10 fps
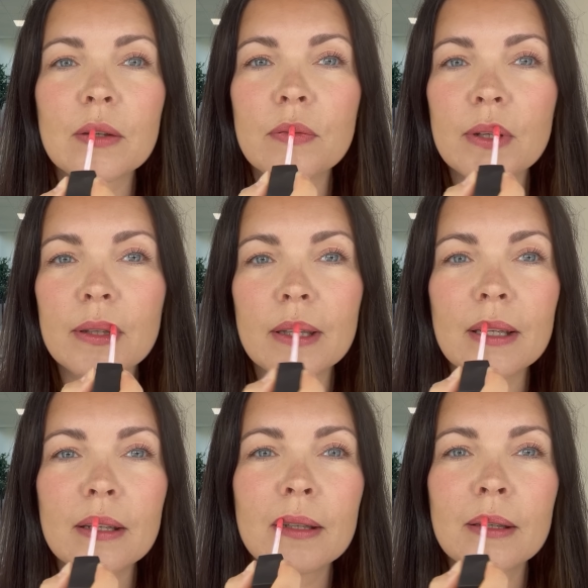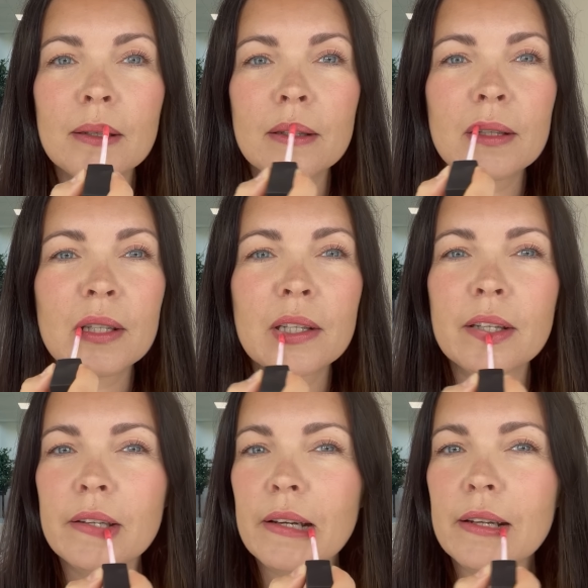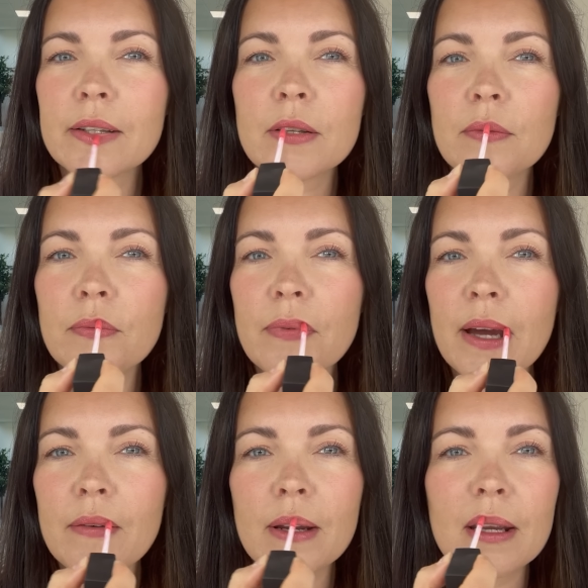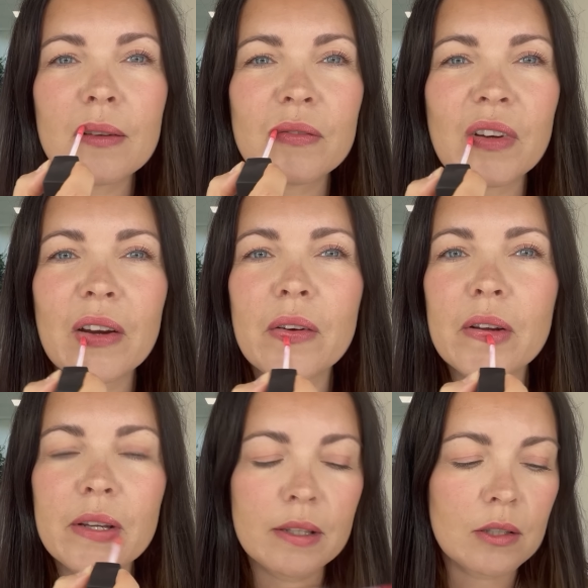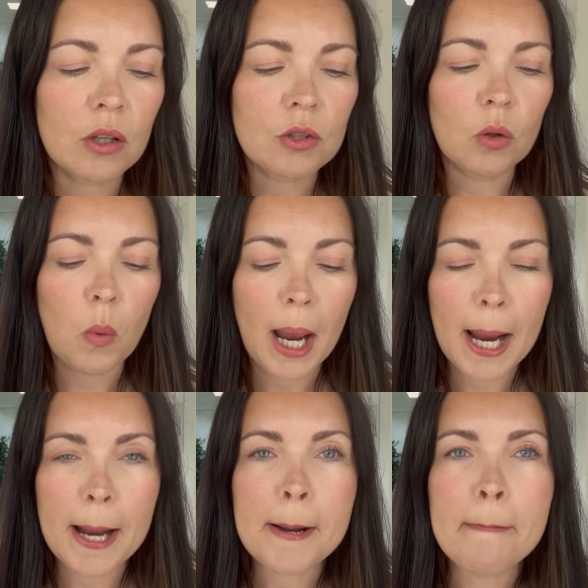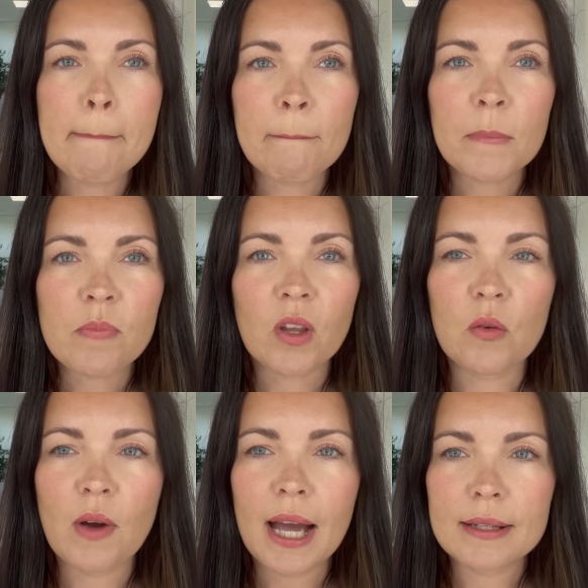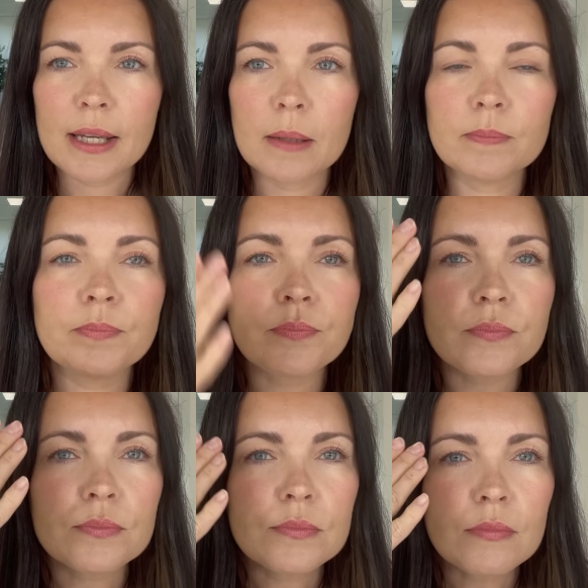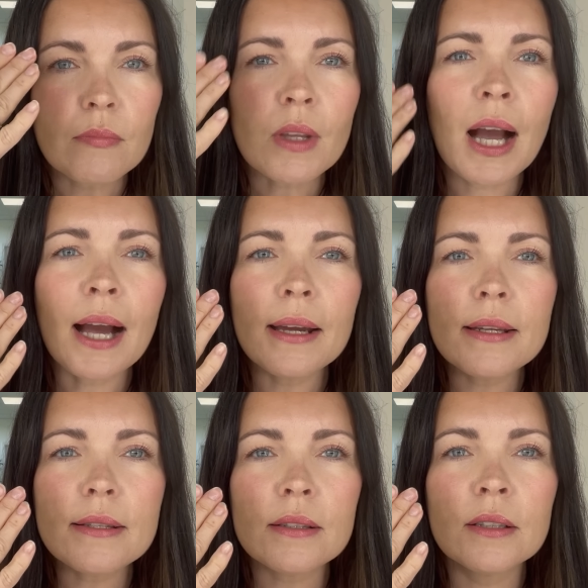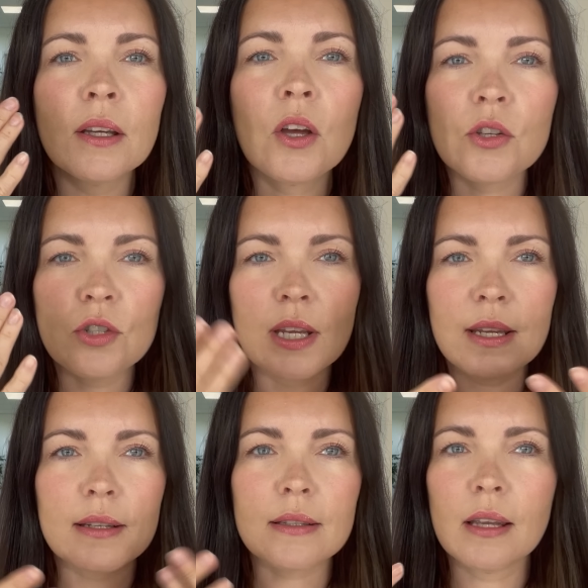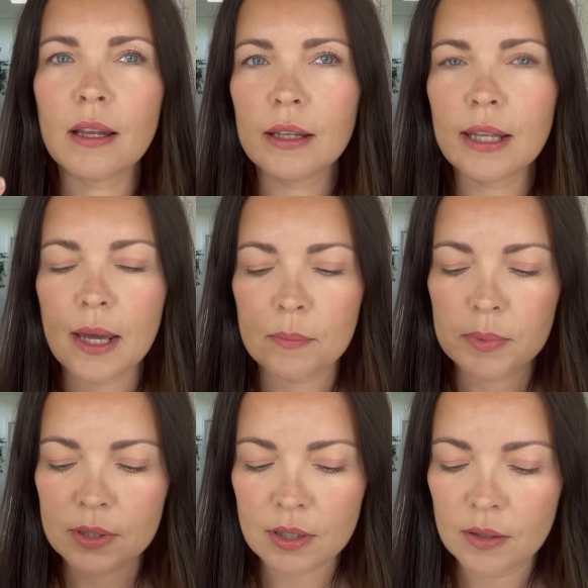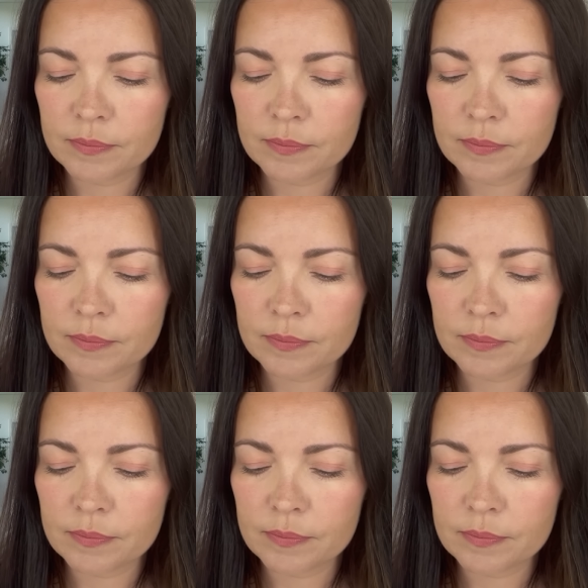feeling. And it's a very, very subtle way of adding eyes, cheeks, lips,